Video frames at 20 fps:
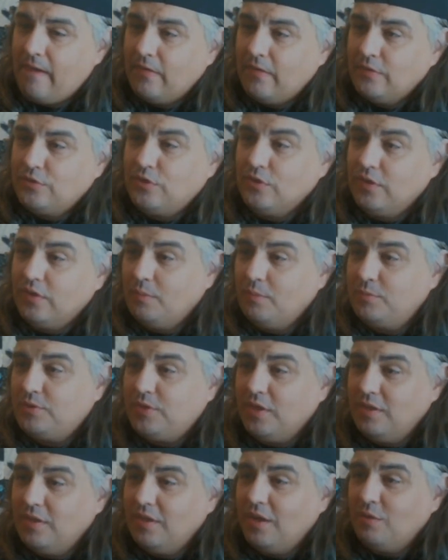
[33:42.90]
So then I'm
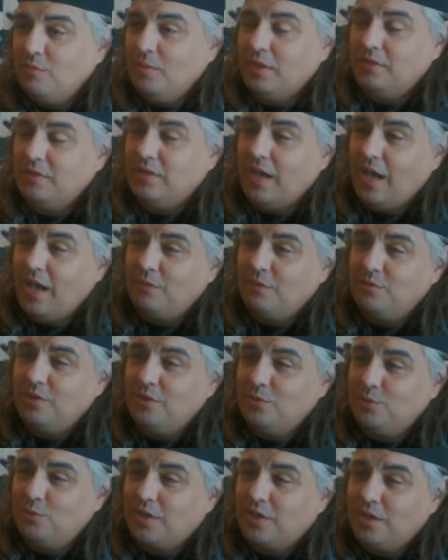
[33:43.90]
sitting there with my dad. You know,
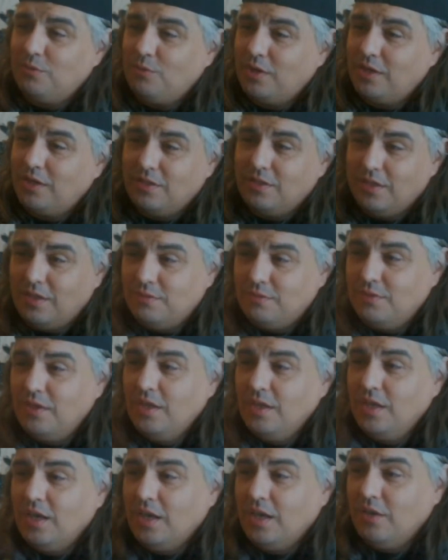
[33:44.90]
we're getting ready to leave.
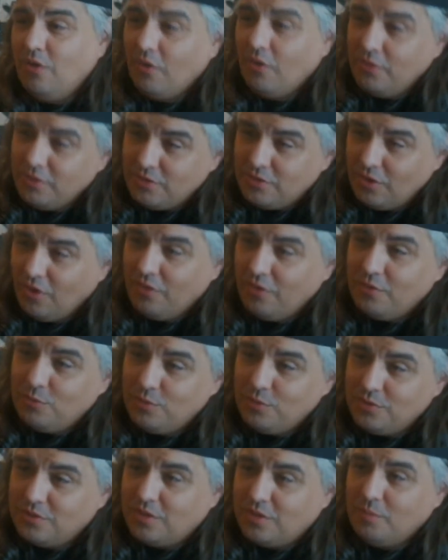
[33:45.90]
And all these other
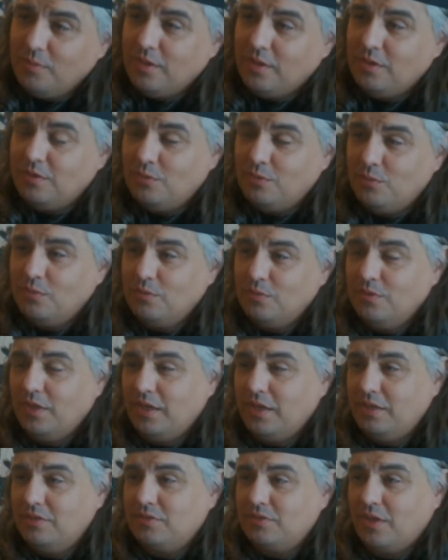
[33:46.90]
ones come in. The
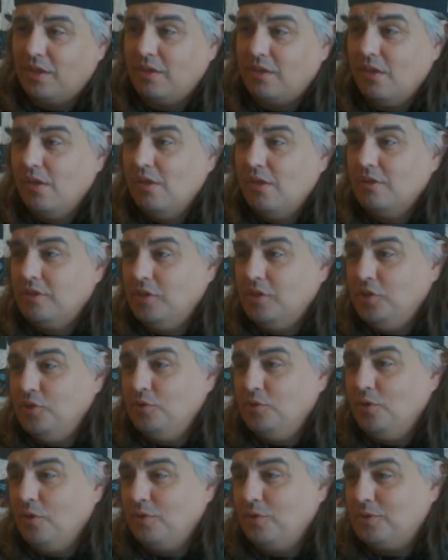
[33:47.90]
lady's like, can you
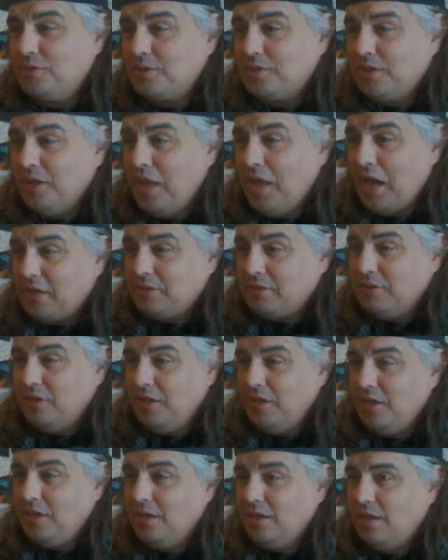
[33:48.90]
go to
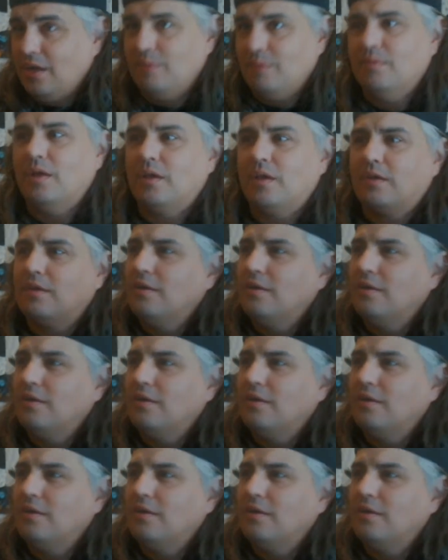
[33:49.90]
Schenectady? And I'm like,